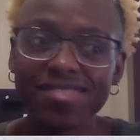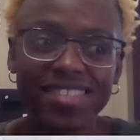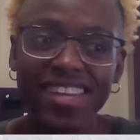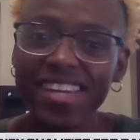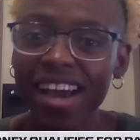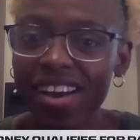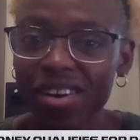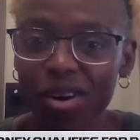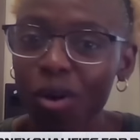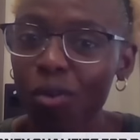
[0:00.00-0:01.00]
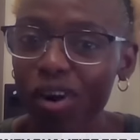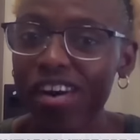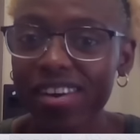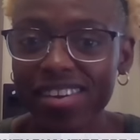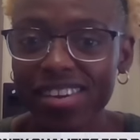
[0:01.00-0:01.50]
they're not gonna
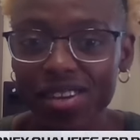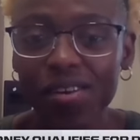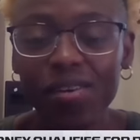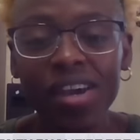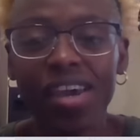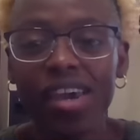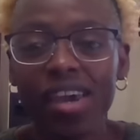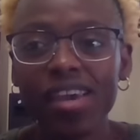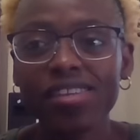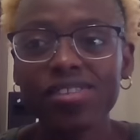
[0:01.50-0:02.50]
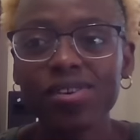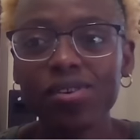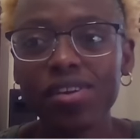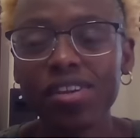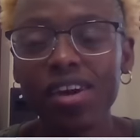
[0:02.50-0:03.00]
work, you know. And
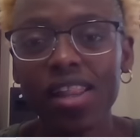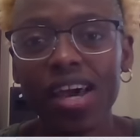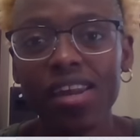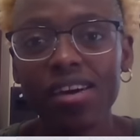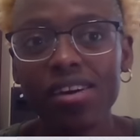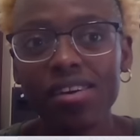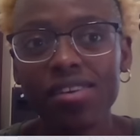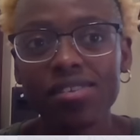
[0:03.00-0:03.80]
so, you know, a lot of